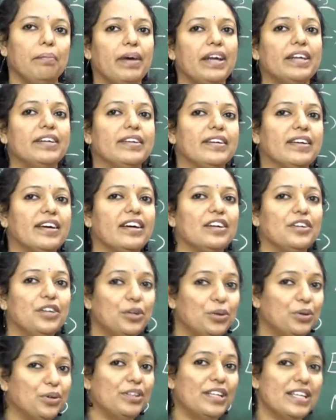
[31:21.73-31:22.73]

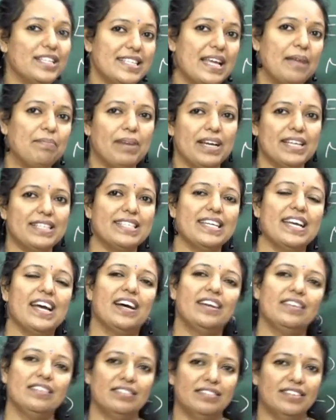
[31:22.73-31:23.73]
But due to this
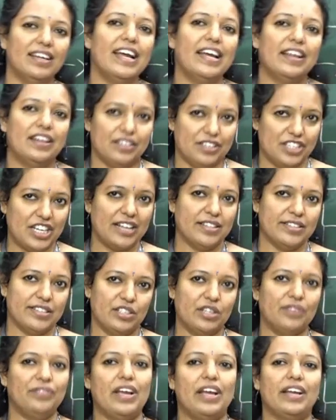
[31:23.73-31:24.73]
MICR, the
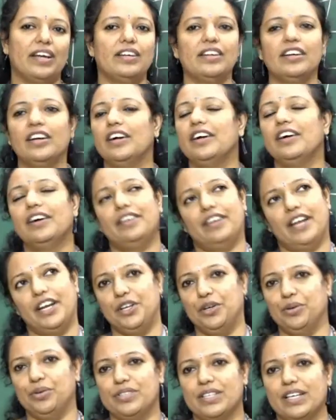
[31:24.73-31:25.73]
chances of error
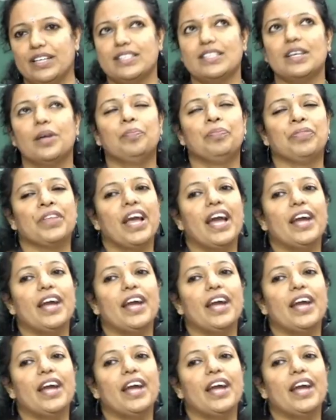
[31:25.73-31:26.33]
reduces,